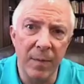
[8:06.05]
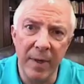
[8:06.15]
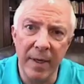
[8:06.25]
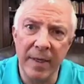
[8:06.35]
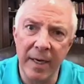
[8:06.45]

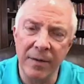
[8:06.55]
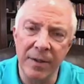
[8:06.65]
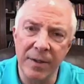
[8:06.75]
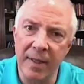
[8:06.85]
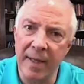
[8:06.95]
but it tells
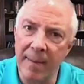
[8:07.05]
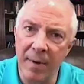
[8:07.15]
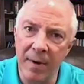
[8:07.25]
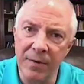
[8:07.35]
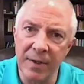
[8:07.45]
us that that
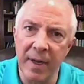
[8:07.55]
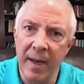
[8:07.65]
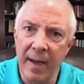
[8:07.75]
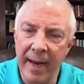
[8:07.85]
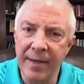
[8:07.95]
person
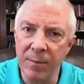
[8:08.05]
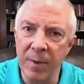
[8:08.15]
hasn't